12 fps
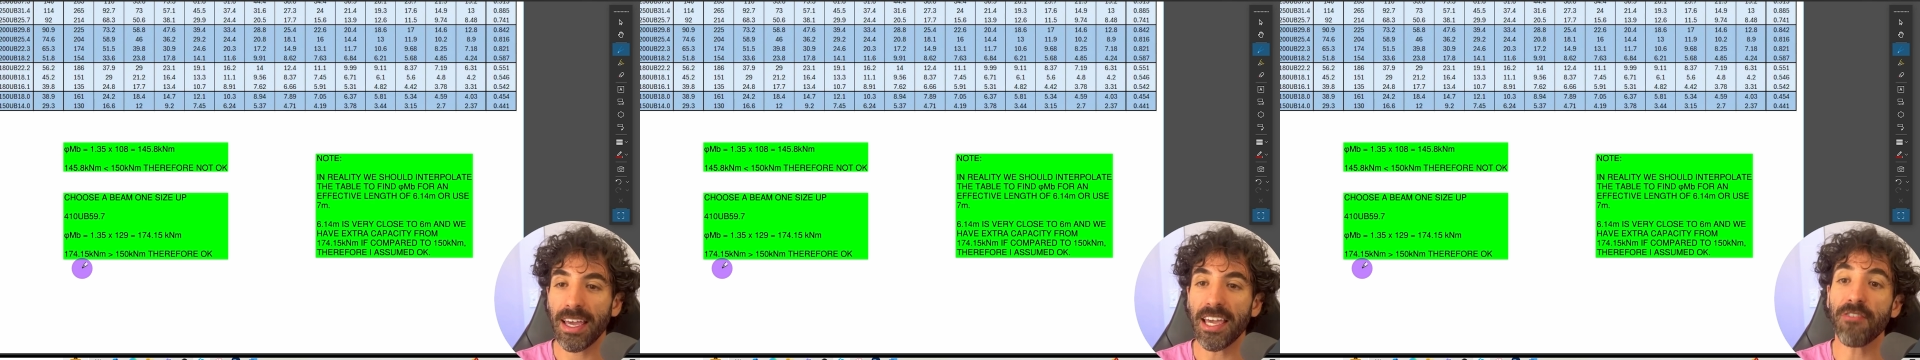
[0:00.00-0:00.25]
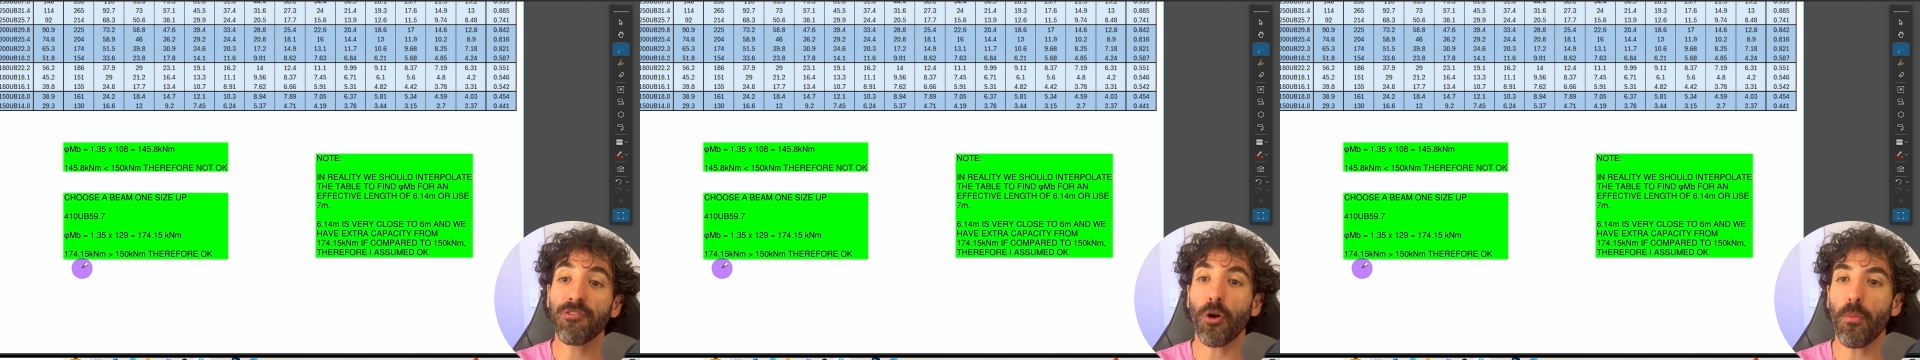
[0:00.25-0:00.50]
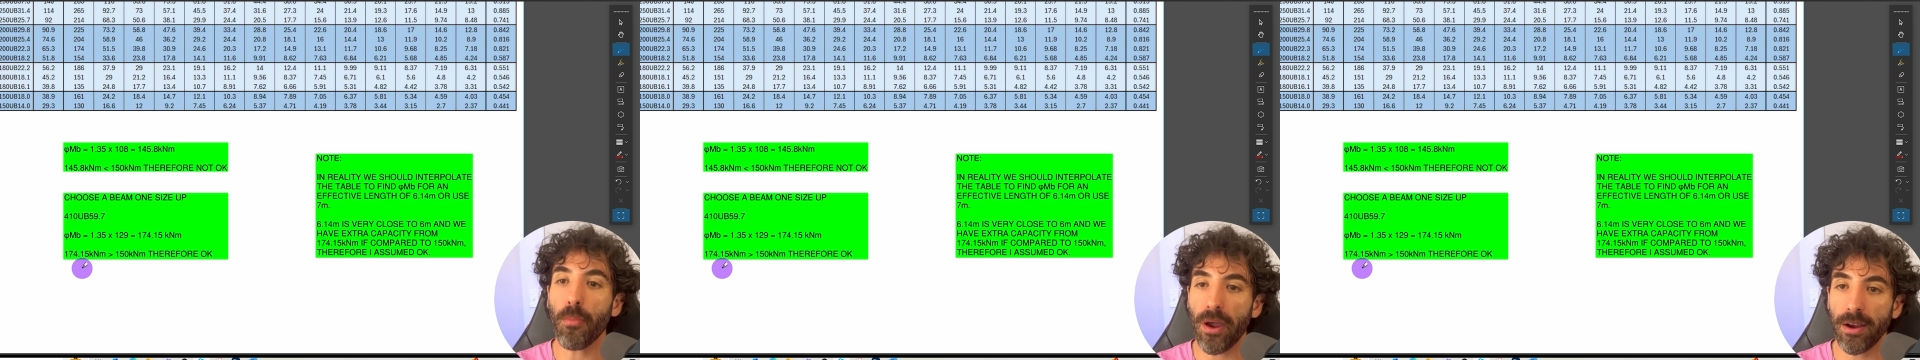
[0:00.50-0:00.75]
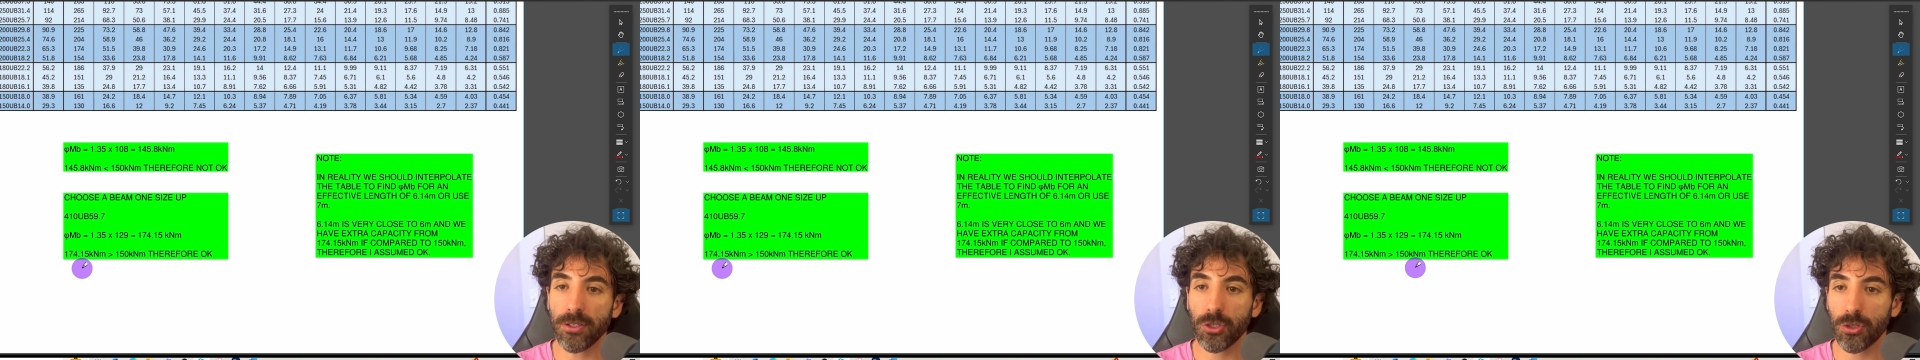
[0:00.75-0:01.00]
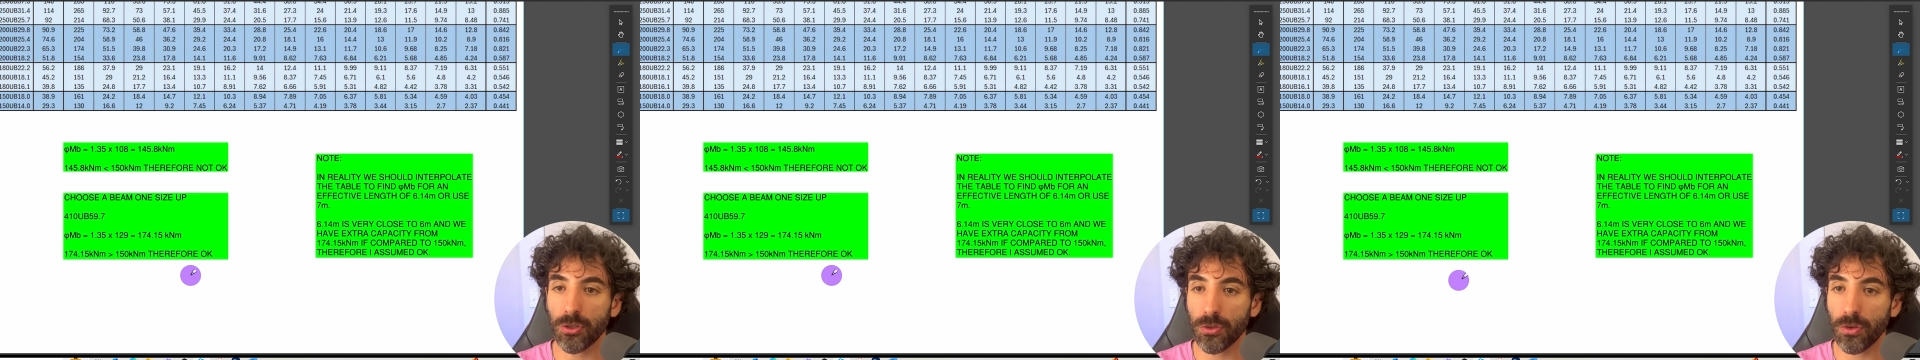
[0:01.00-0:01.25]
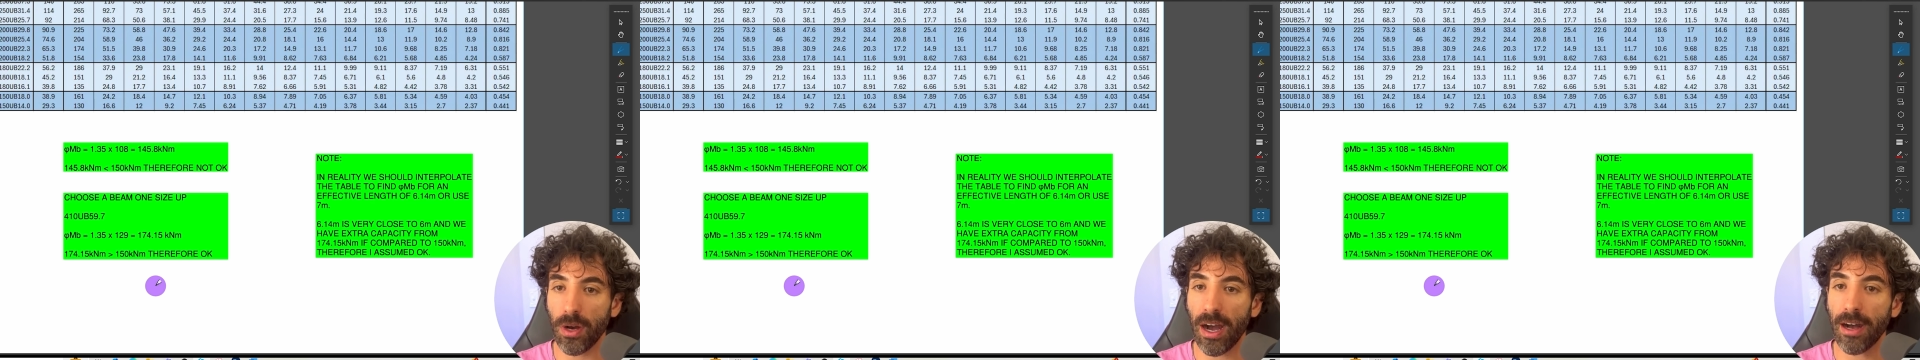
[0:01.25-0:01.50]
if compared
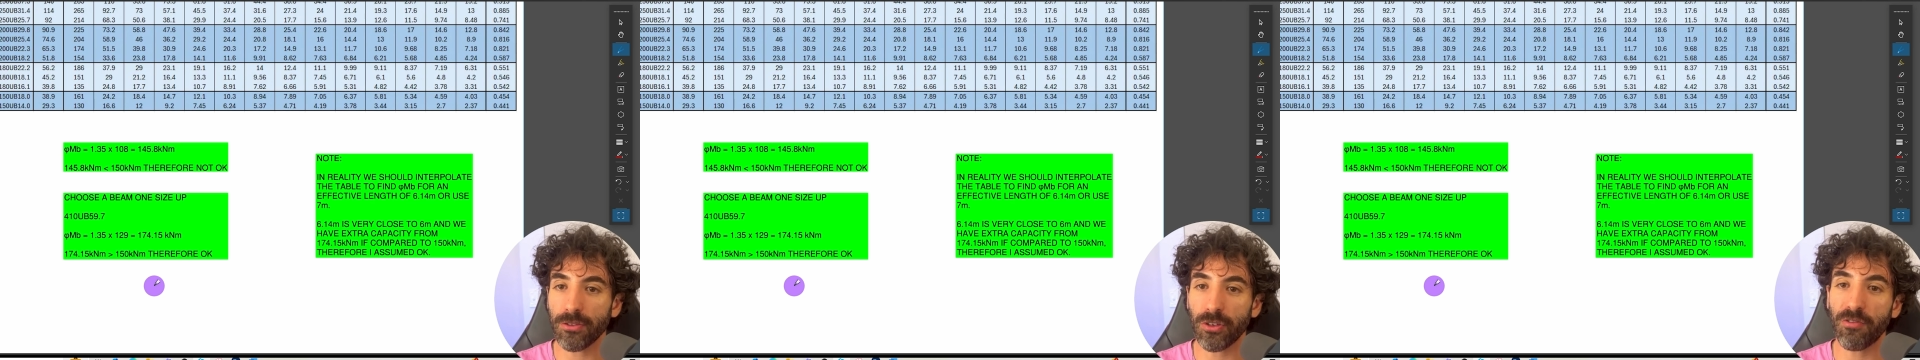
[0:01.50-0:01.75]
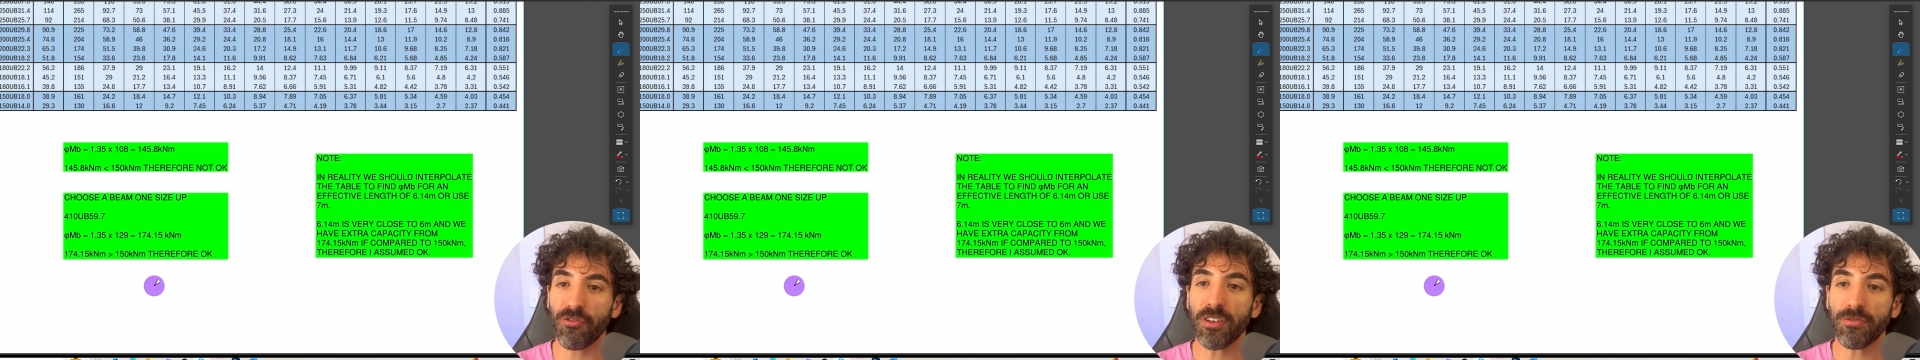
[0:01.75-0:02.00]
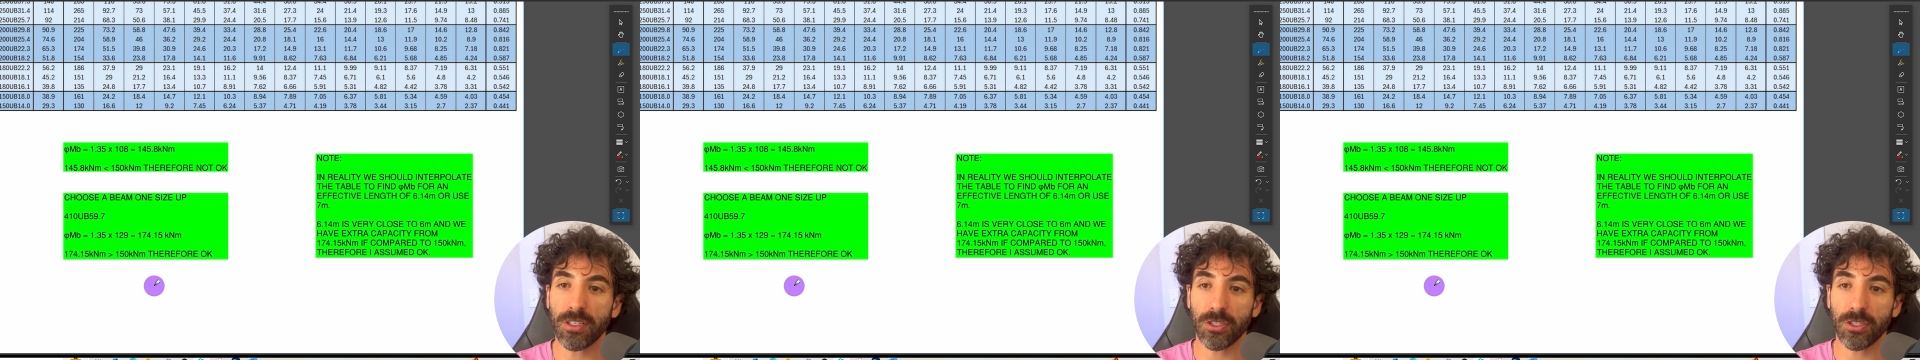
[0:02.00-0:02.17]
to 150.